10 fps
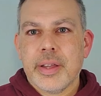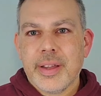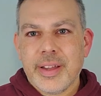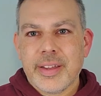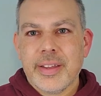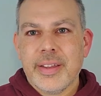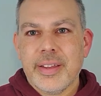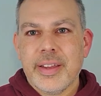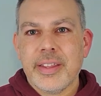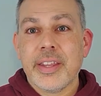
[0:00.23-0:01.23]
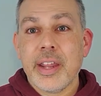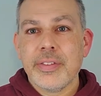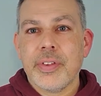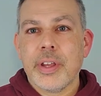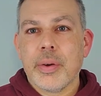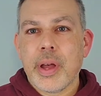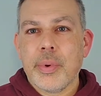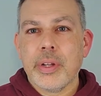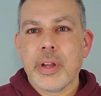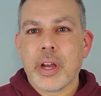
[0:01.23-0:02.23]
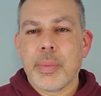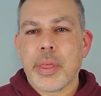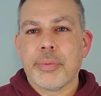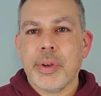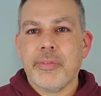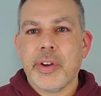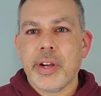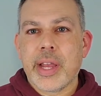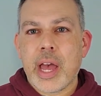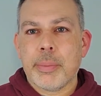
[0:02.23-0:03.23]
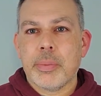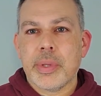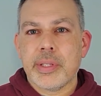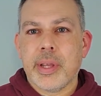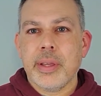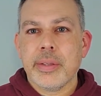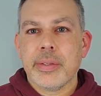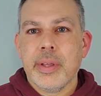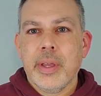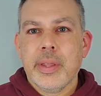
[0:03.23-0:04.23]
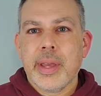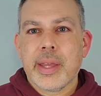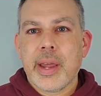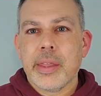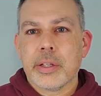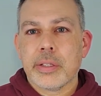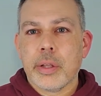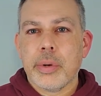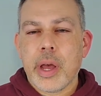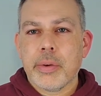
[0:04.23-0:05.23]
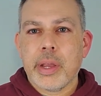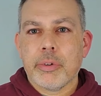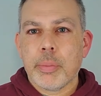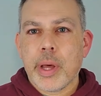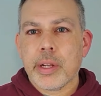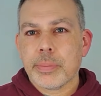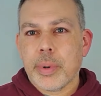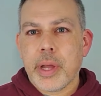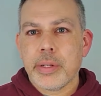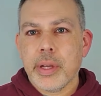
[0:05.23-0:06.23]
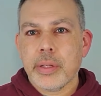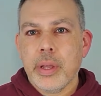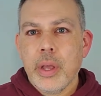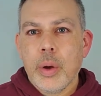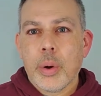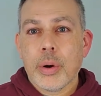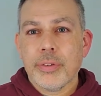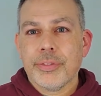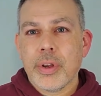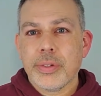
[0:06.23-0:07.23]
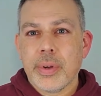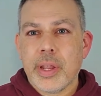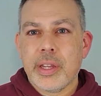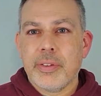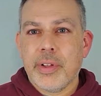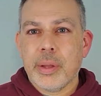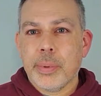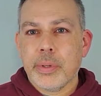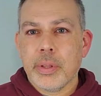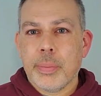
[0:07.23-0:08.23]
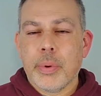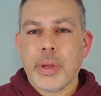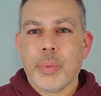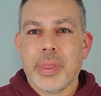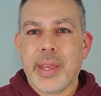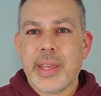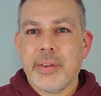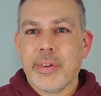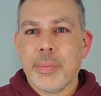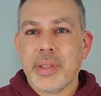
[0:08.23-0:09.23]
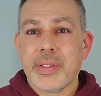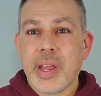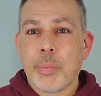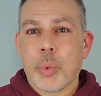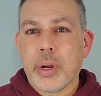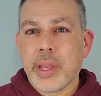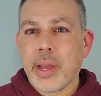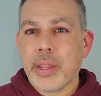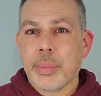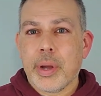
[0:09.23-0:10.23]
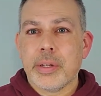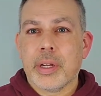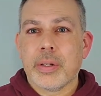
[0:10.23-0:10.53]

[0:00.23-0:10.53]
Hi, in today's video I want to talk about three very common mistakes that can either slow down a robotics project or frustrate a developer to the point where they give up and stop working on the project